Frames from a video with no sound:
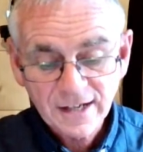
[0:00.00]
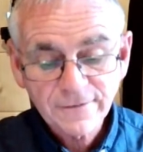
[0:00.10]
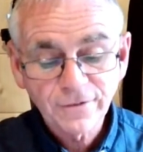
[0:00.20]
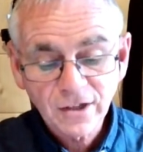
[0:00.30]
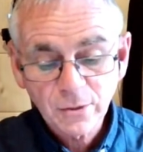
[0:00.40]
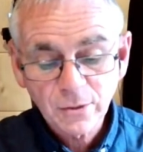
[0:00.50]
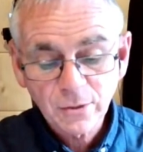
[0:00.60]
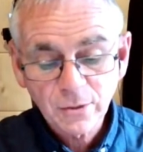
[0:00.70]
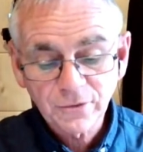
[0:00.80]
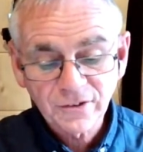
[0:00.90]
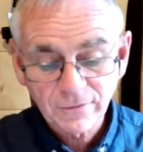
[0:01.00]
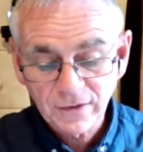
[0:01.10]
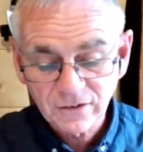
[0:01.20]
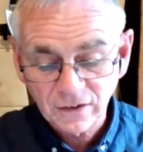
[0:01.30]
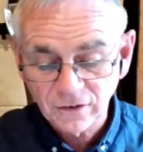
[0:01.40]
The infrequency of
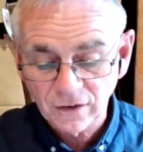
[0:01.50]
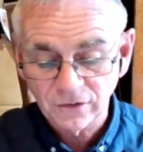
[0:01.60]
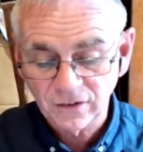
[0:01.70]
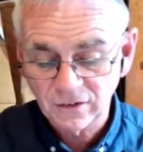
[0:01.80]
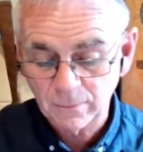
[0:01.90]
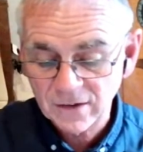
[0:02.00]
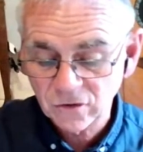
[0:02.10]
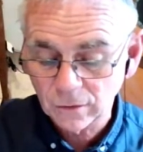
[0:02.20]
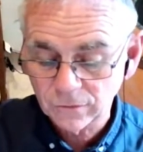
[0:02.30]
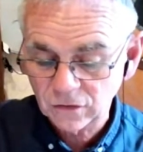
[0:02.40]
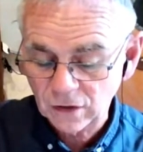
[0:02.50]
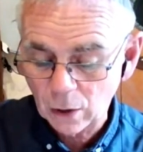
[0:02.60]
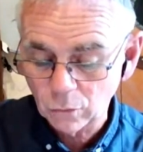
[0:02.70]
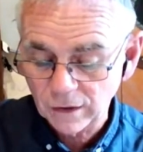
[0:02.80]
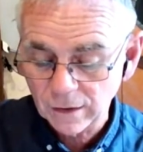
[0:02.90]
these incidents is a measure of
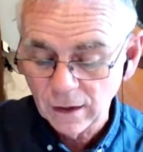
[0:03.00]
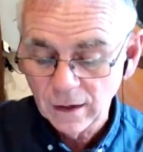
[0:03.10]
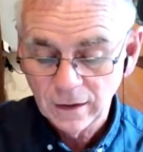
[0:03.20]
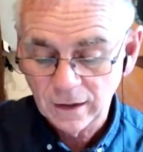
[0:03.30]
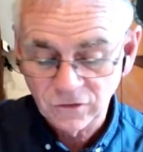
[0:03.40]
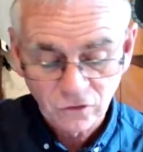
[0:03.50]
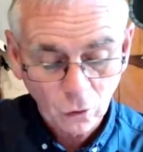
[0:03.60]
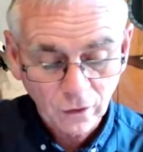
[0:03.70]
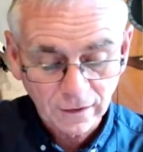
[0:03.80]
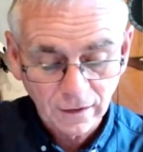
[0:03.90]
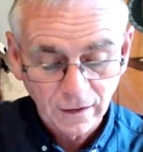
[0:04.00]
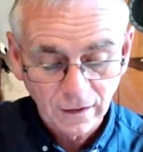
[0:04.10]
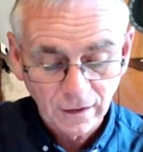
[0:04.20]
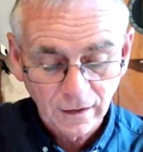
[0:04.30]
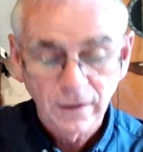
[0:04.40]
just how rare and
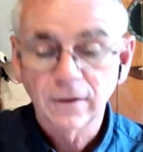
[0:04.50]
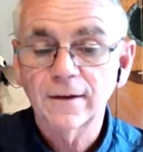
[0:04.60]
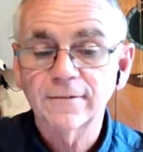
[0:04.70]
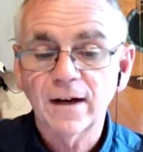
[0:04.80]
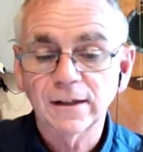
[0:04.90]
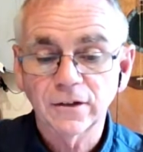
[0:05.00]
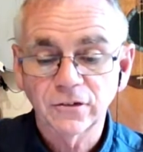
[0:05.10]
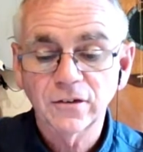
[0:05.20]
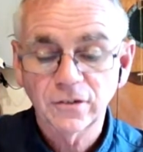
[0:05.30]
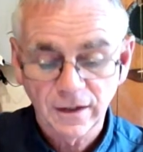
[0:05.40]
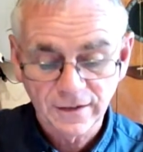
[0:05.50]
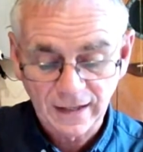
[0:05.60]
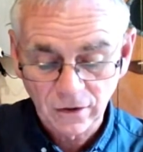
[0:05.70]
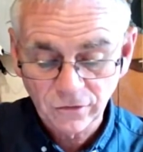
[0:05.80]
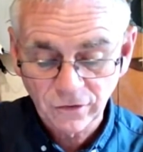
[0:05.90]
shocking gun violence is in
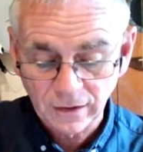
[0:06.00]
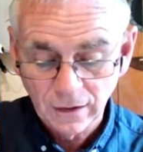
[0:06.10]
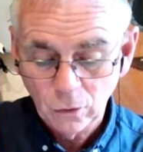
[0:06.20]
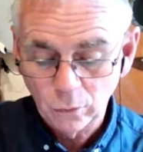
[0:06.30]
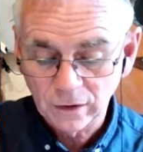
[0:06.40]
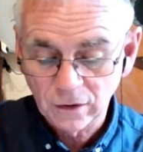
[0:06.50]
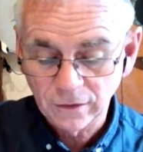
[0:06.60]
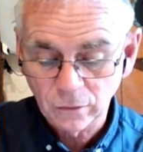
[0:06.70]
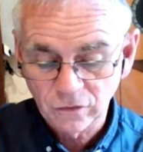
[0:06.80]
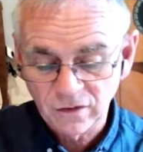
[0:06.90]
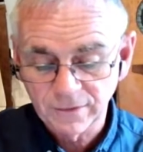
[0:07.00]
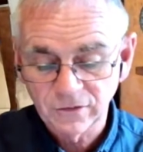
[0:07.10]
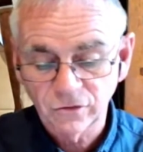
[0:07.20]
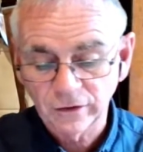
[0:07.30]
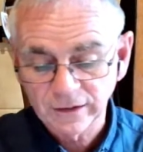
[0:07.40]
that country, where gun
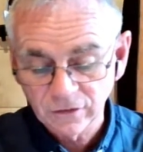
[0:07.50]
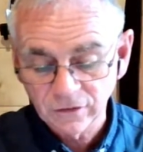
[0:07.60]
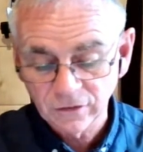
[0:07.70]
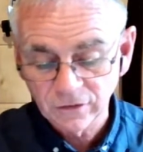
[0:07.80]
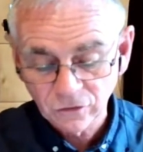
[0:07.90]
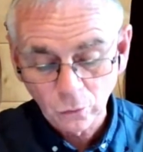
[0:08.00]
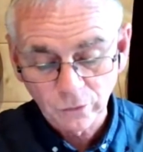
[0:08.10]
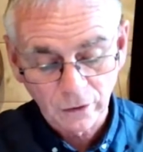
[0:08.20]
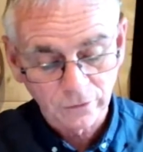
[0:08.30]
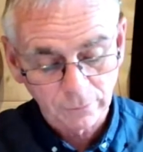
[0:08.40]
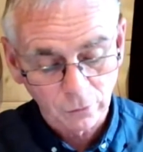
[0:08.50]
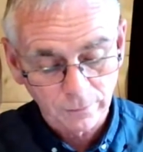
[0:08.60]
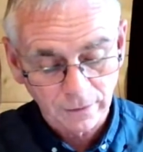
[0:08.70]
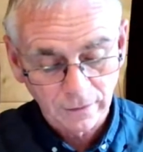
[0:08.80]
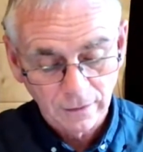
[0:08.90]
ownership is strictly controlled, according to
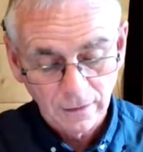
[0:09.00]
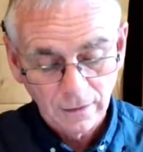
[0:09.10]
Bloomberg.